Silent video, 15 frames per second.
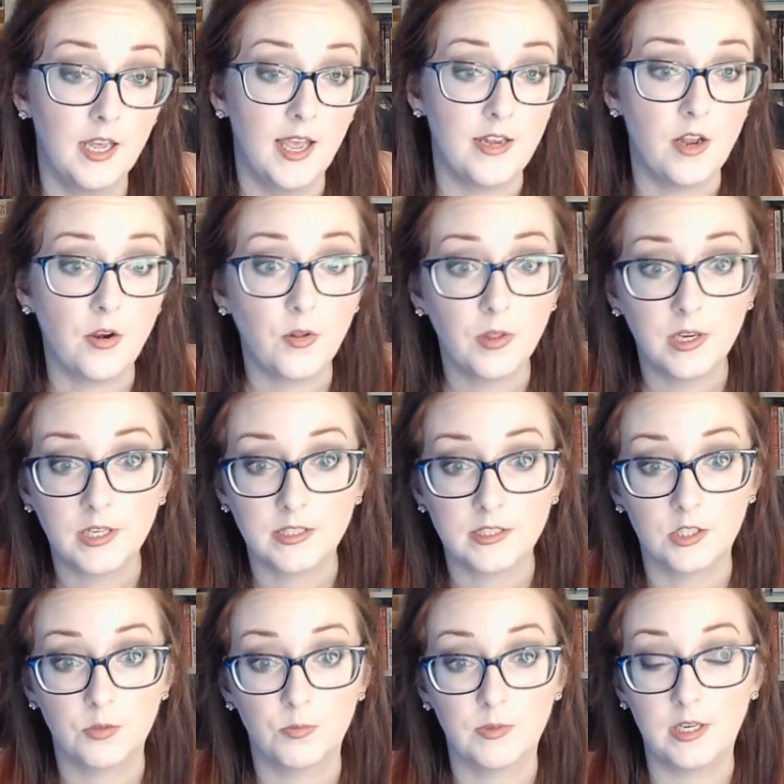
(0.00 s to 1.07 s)
And not only does
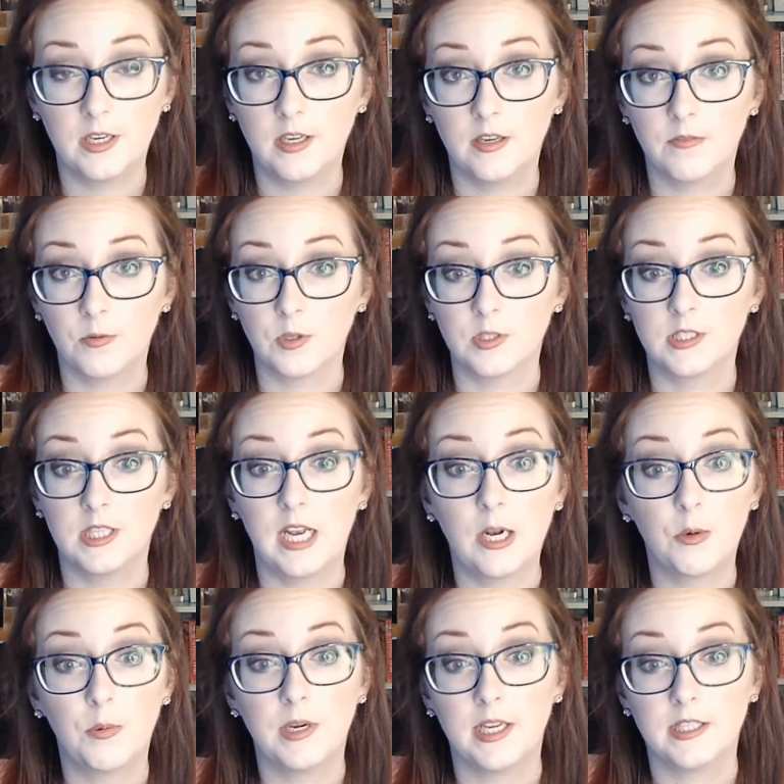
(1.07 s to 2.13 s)
this reinforce
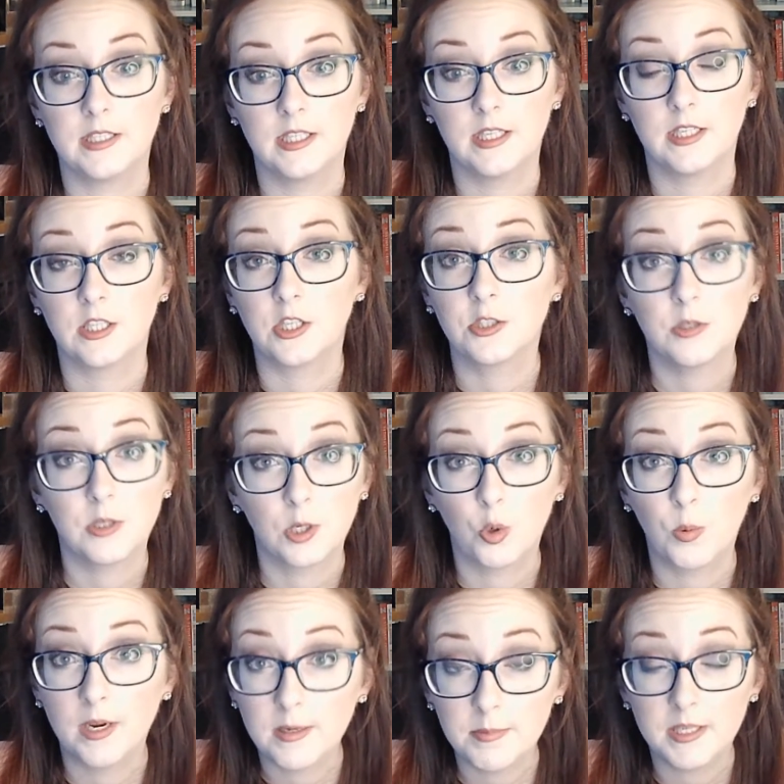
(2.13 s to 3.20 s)
inequities, it is also
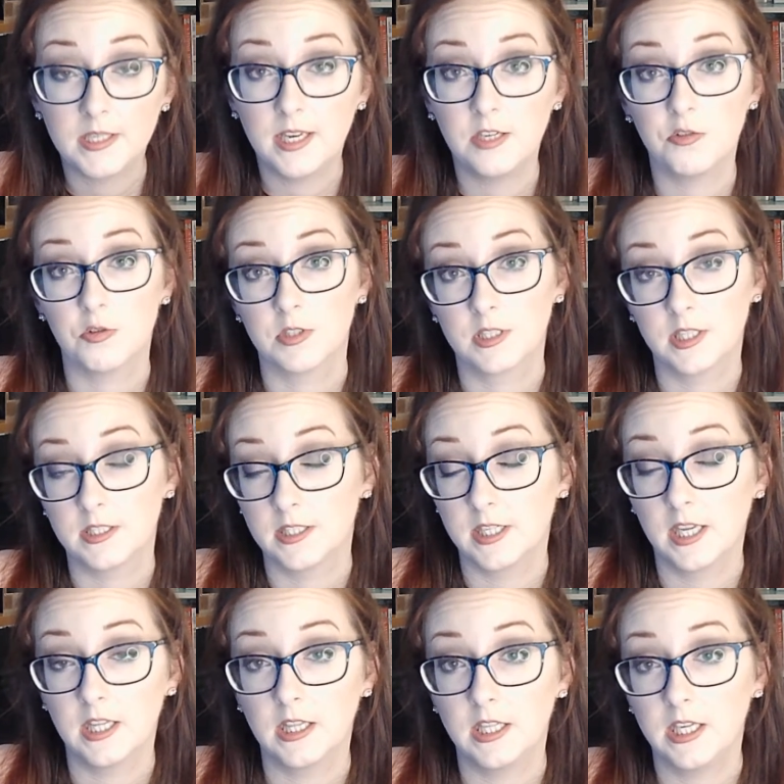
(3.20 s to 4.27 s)
incredibly dangerous because it
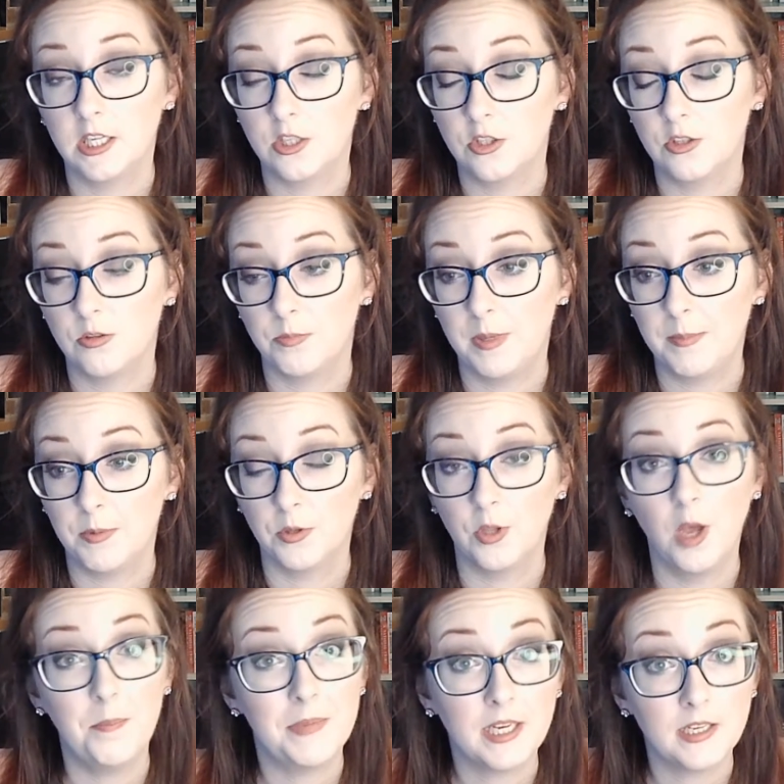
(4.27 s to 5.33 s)
can lead to people
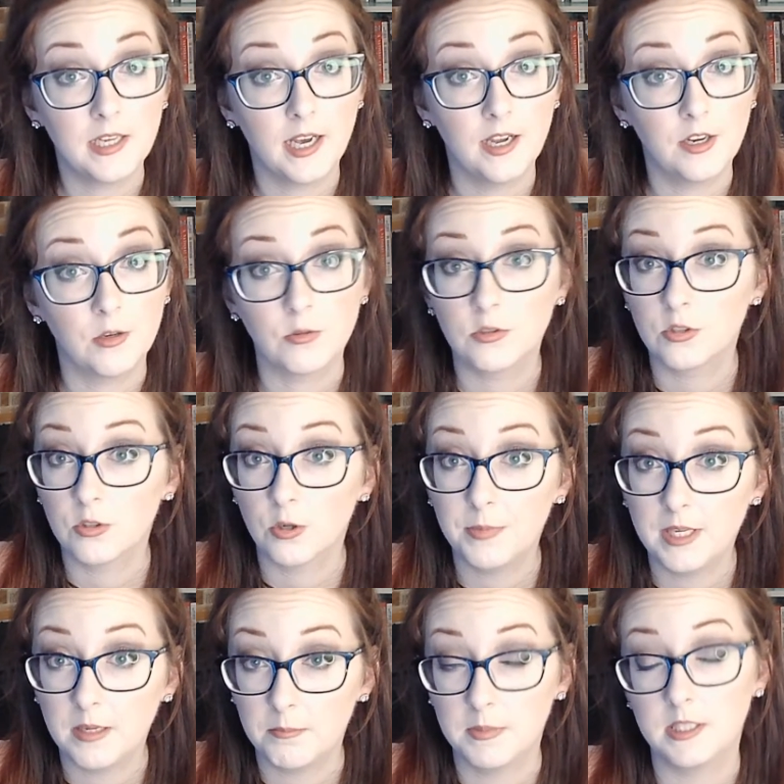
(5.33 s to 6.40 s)
not being diagnosed or
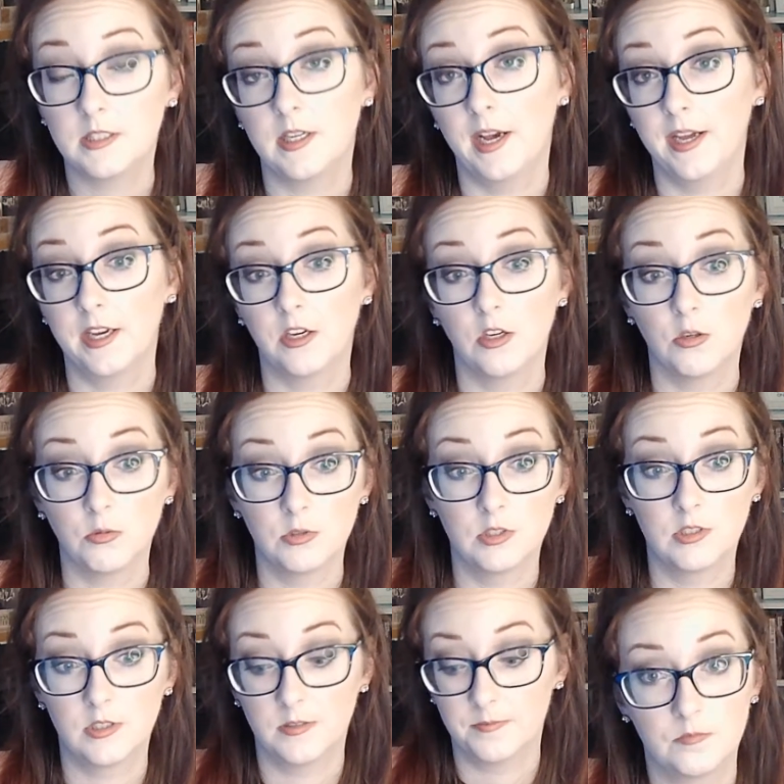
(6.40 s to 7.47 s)
being
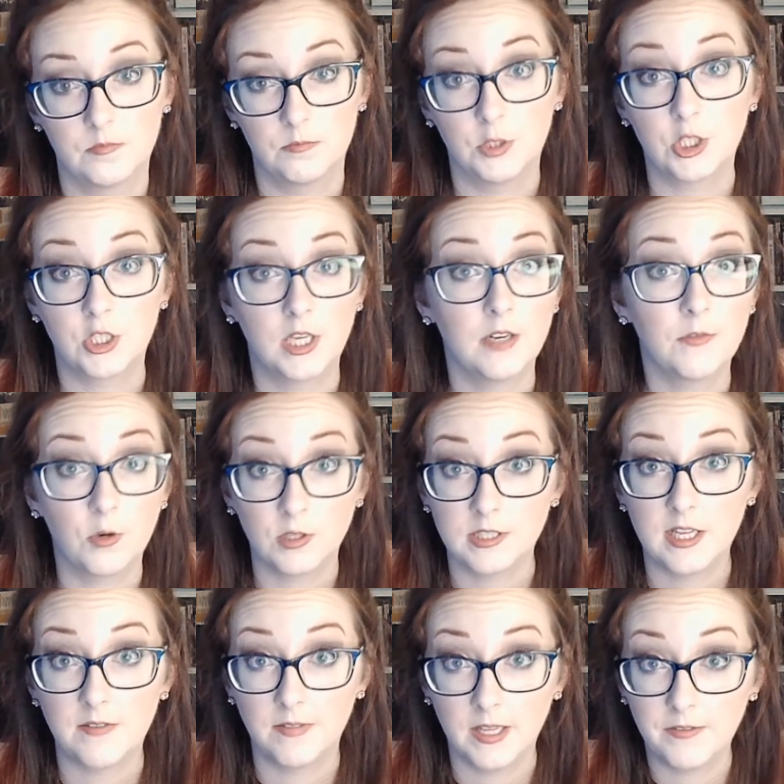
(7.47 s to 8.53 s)
misdiagnosed, which can of course
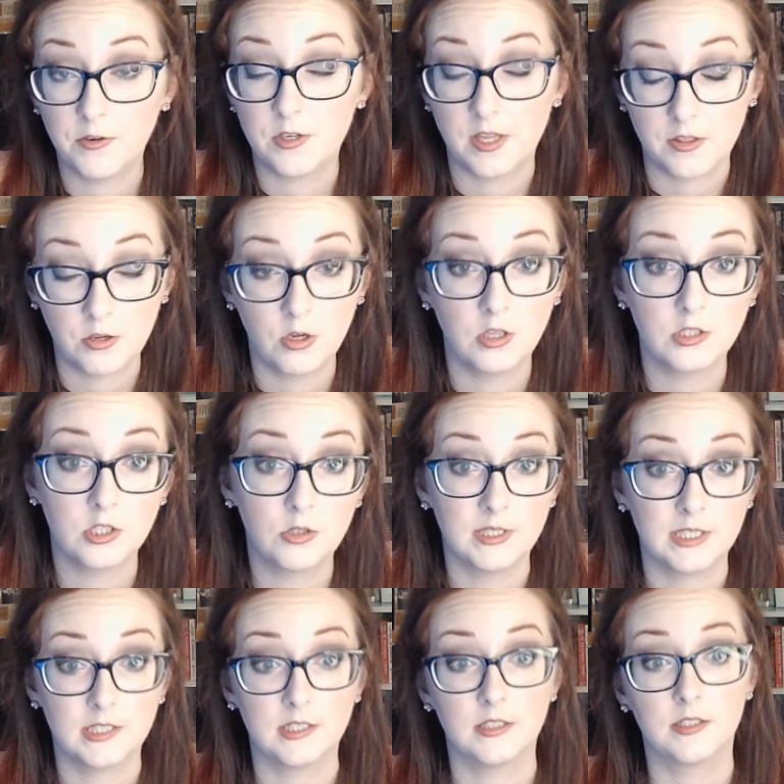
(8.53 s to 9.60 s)
have life or death
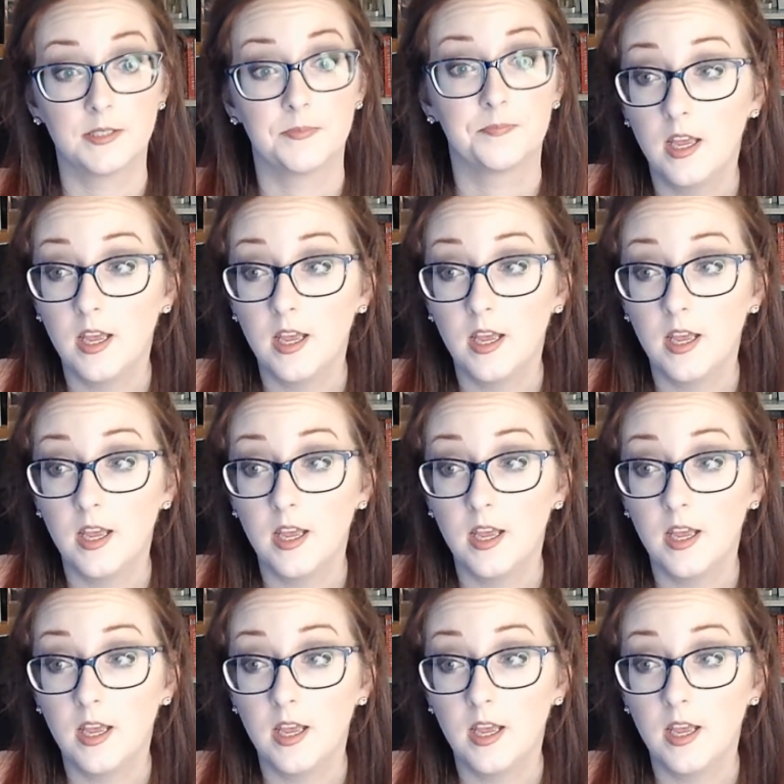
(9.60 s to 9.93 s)
consequences.